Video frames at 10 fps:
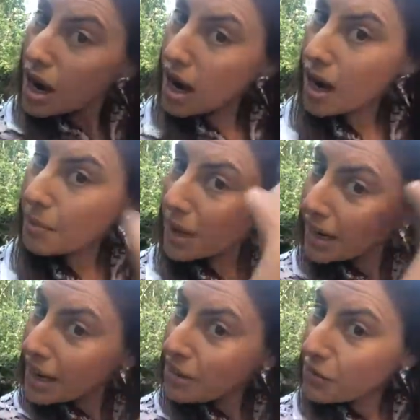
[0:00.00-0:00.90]

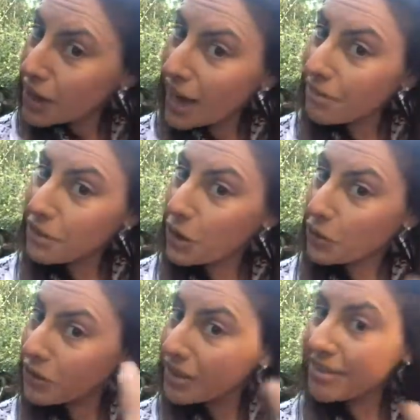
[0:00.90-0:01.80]
And if you have
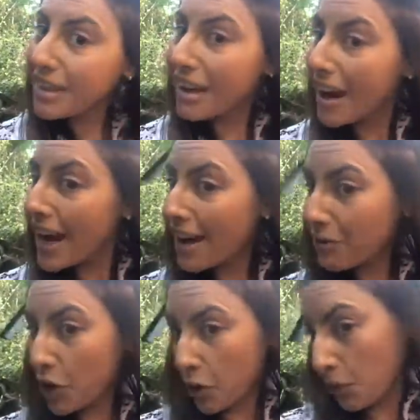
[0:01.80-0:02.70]
noticed that I have
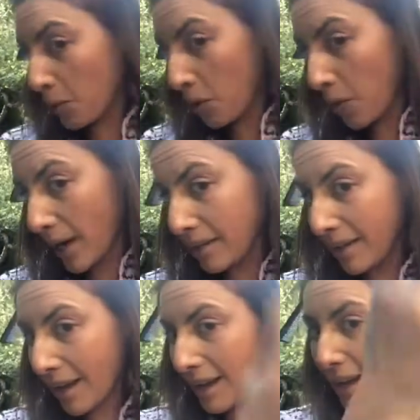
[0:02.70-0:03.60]
no more white
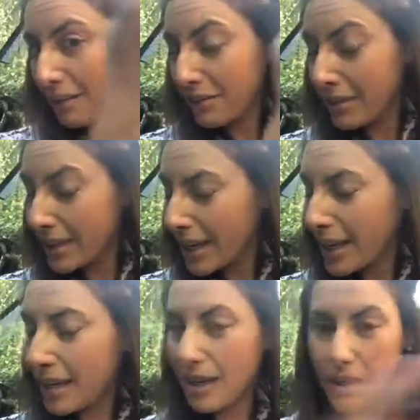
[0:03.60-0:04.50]
hair left, yay.